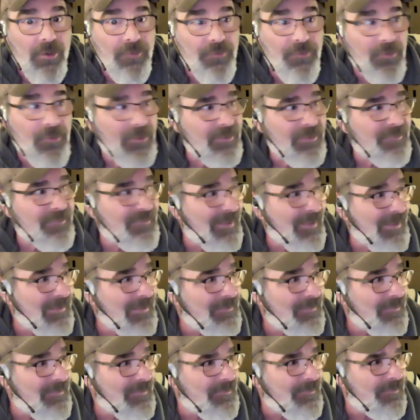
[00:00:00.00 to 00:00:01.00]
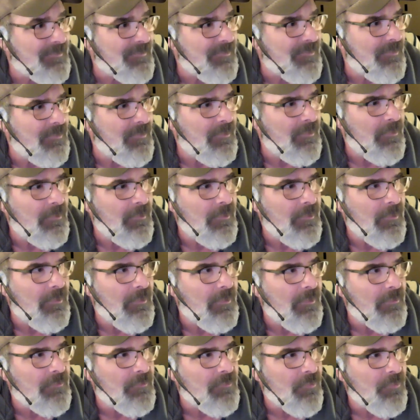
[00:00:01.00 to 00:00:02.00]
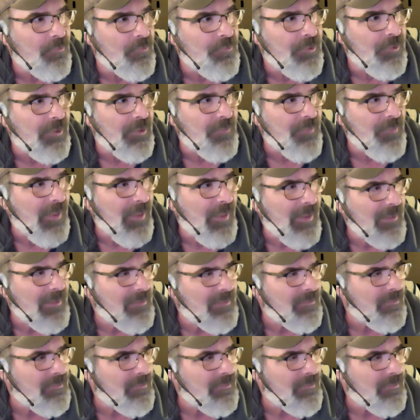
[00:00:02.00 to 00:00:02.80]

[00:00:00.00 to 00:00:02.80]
they're like scientists. Don't you get that?